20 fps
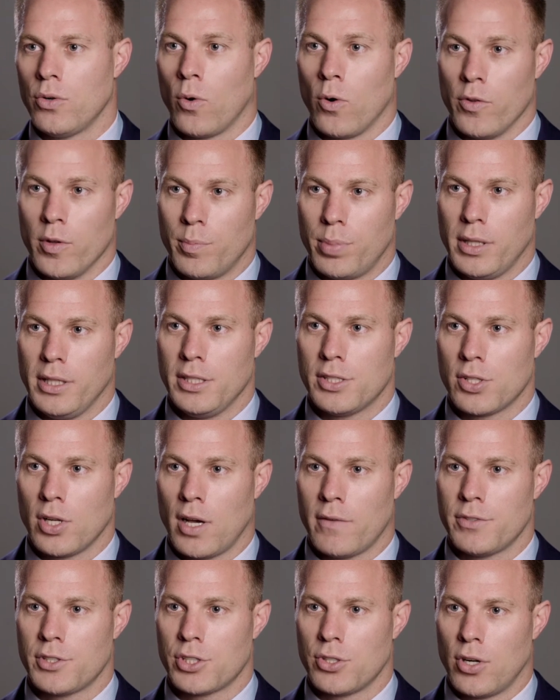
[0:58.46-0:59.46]
or the police
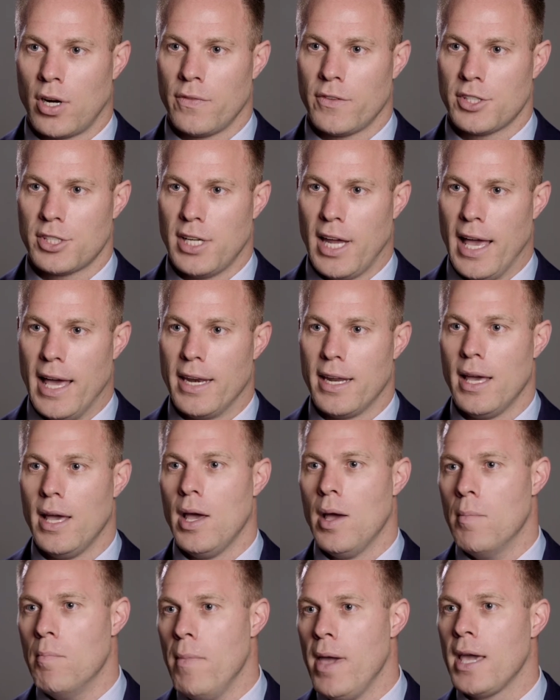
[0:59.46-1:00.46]
officer on the stand
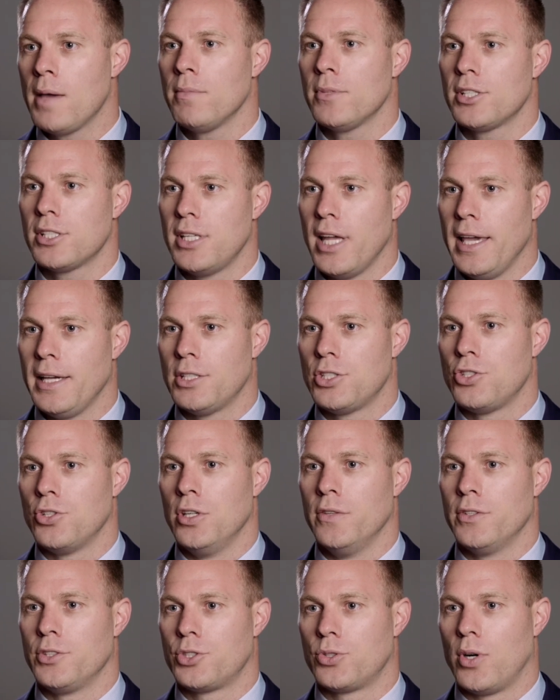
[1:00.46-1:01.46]
make mistakes
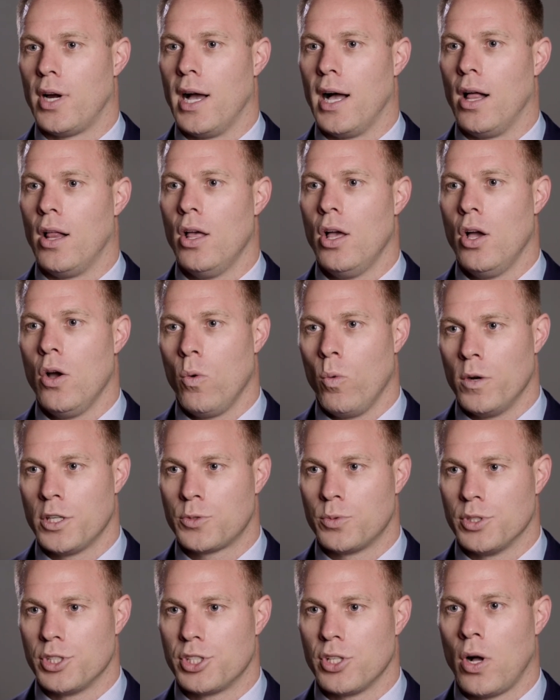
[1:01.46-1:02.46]
during the trial,
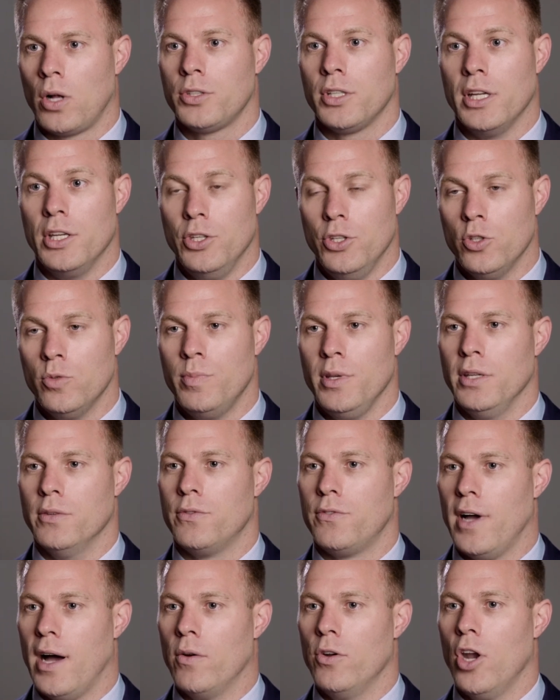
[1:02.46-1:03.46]
which result in you being
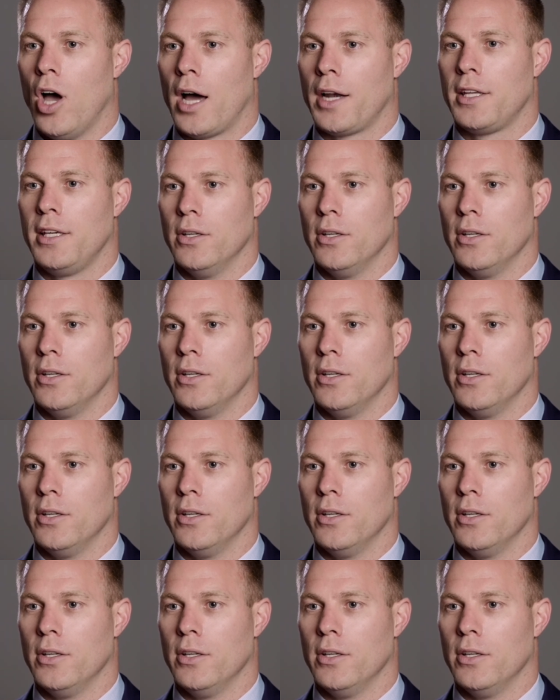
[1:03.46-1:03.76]
found not